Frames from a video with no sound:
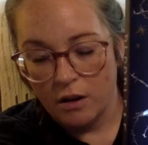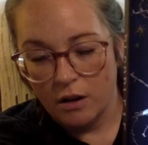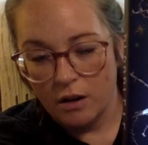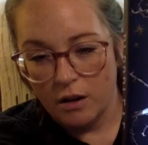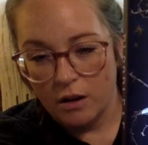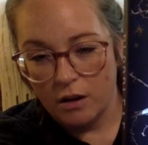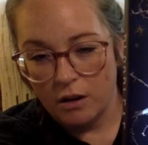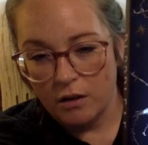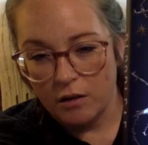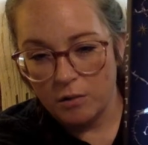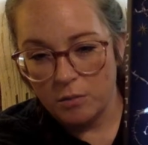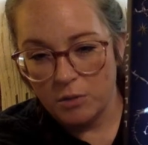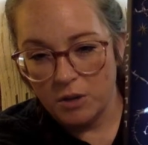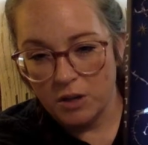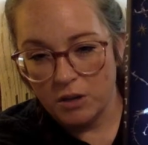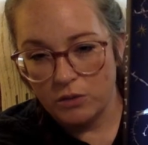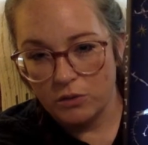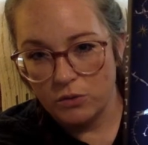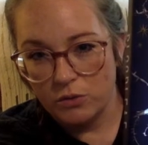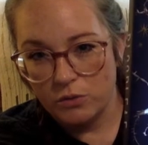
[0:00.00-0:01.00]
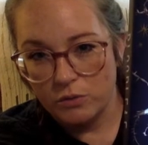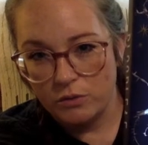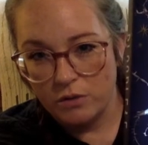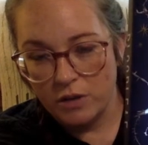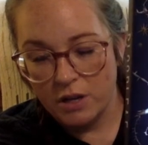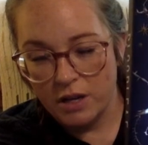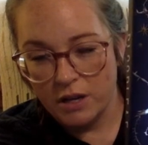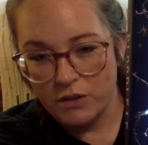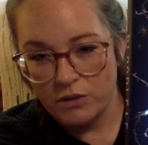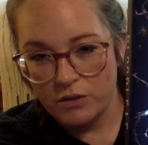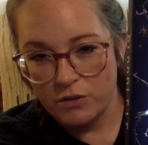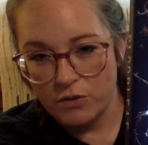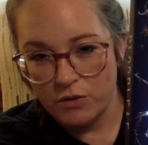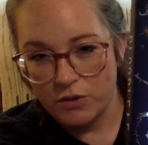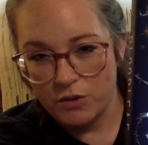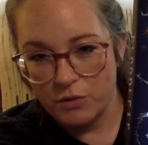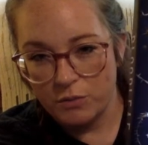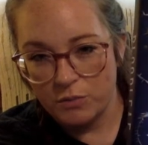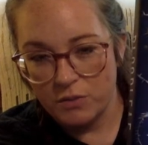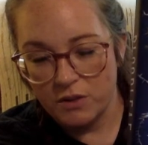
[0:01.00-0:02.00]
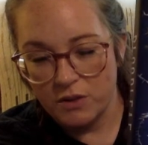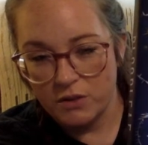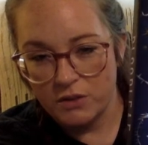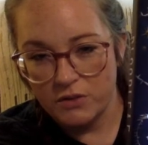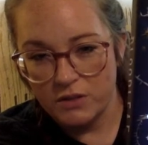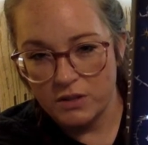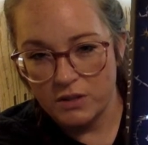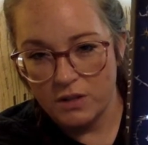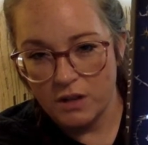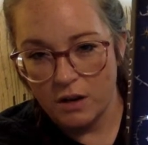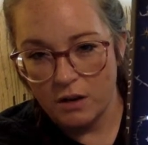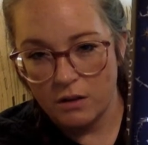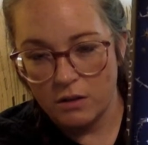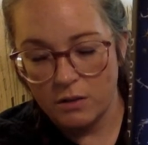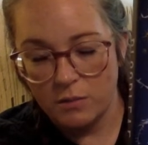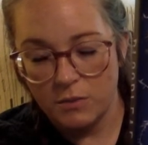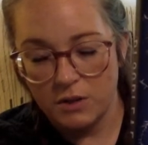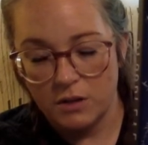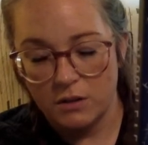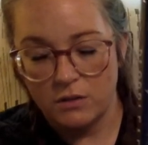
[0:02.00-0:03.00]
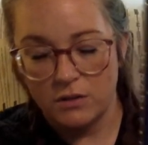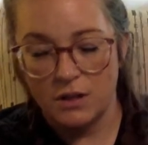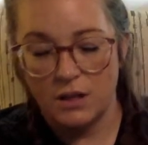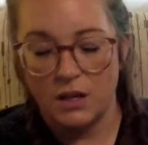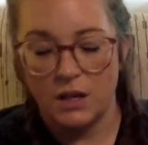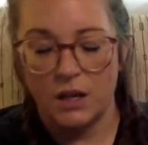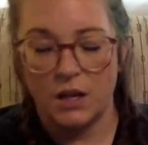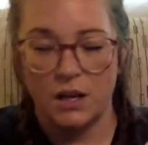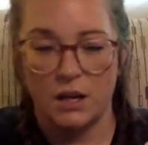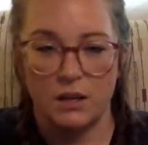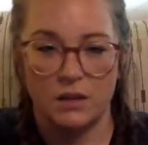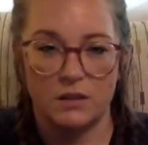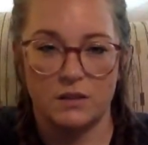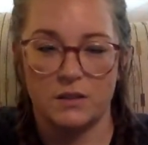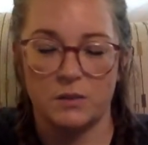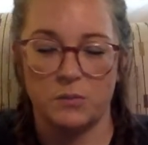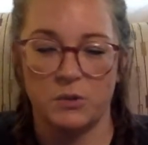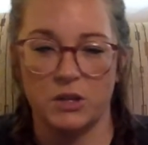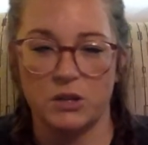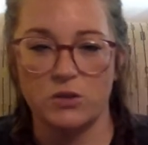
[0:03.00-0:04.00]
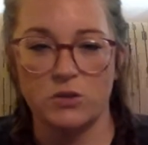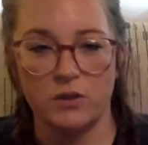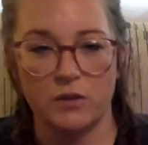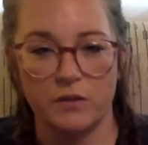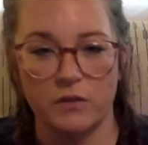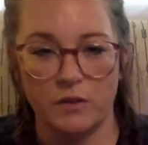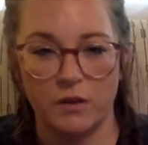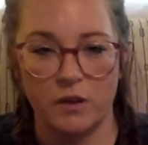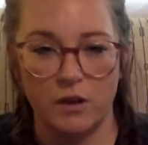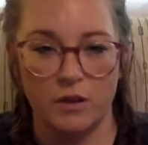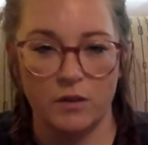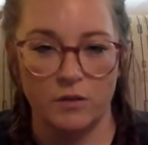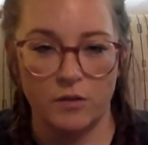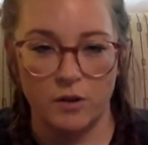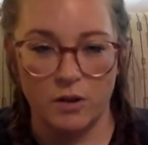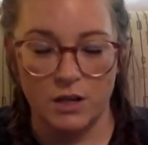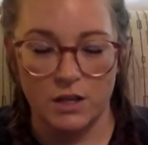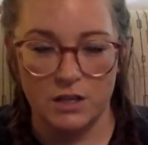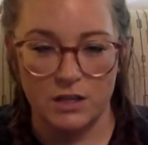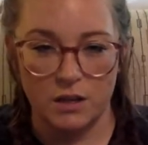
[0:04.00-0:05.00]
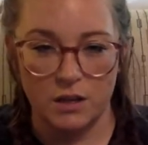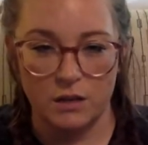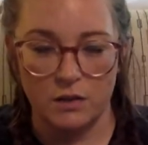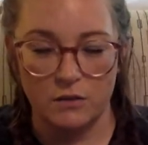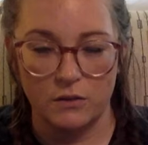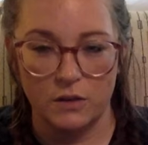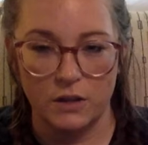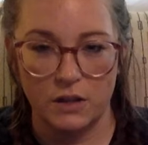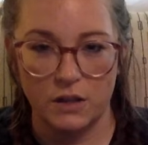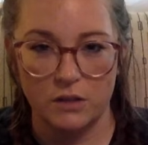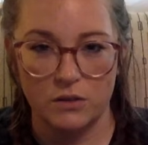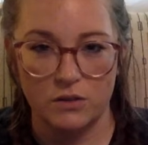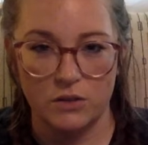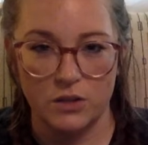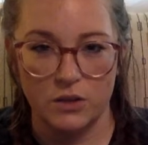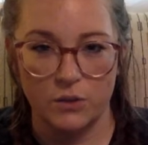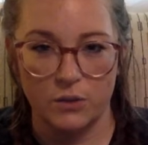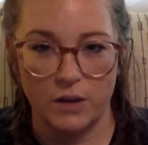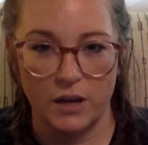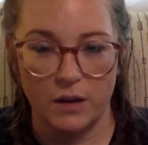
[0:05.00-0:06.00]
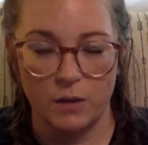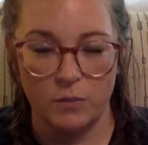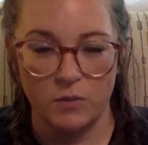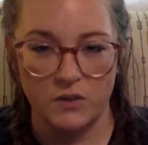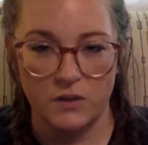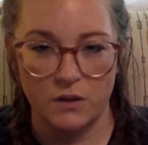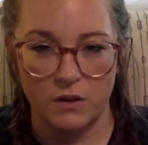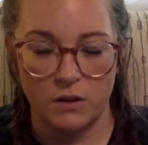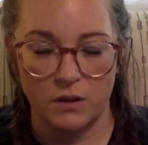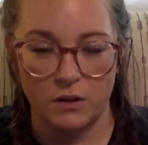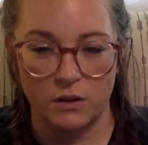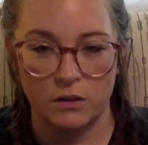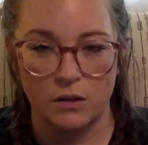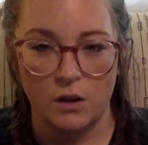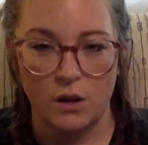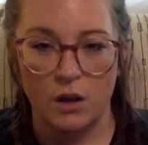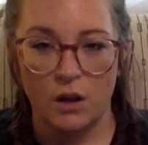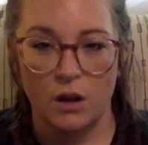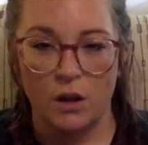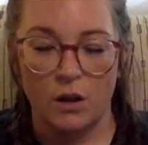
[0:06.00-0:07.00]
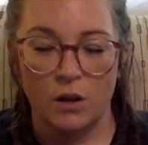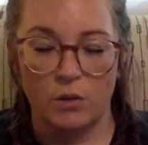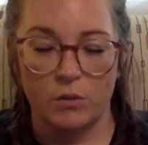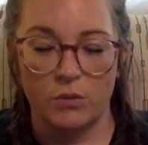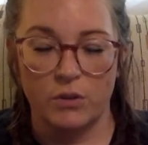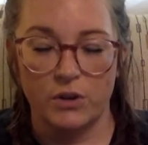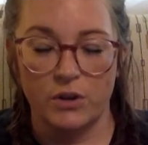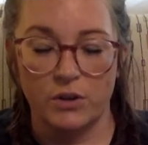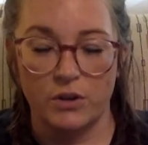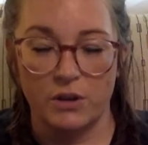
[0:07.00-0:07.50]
on Google Classroom, there's a document that has a picture of the cover. It's got a link to Amazon where you